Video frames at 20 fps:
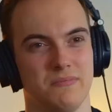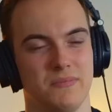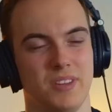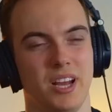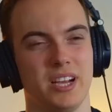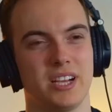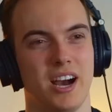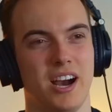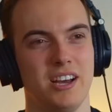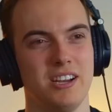
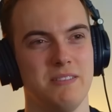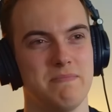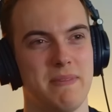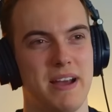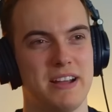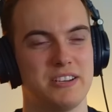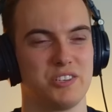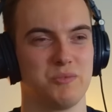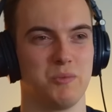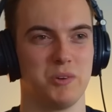I can't
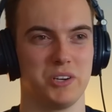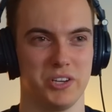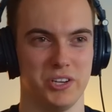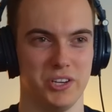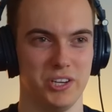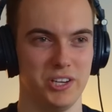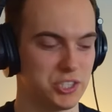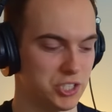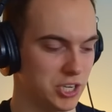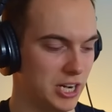imagine what
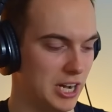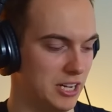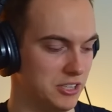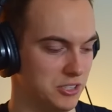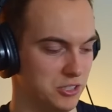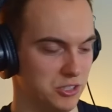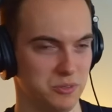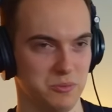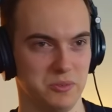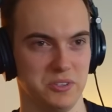her
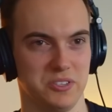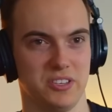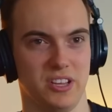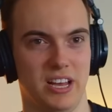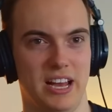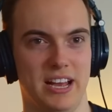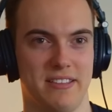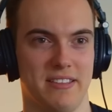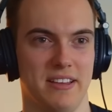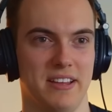childhood was
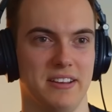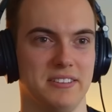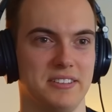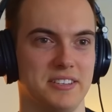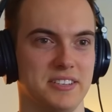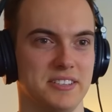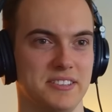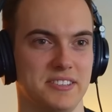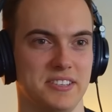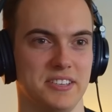like then,
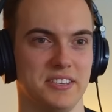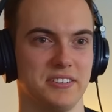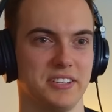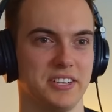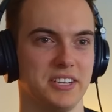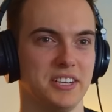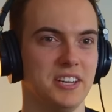considering.